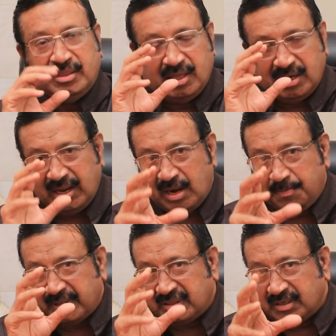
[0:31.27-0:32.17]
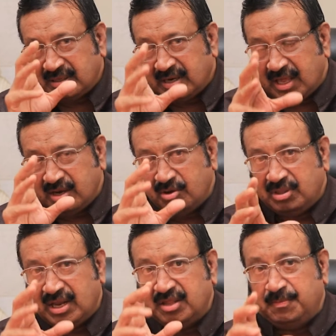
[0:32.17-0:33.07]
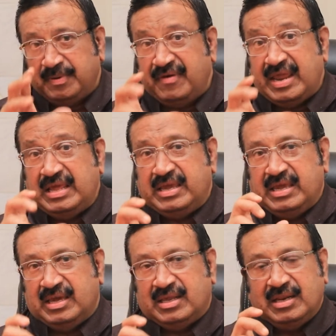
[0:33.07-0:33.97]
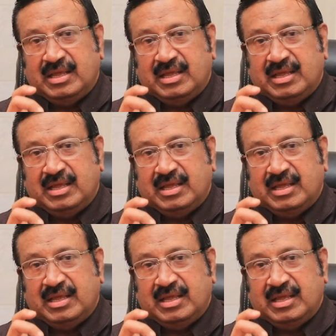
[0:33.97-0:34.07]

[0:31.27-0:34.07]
the real present scenario that is prevailing here.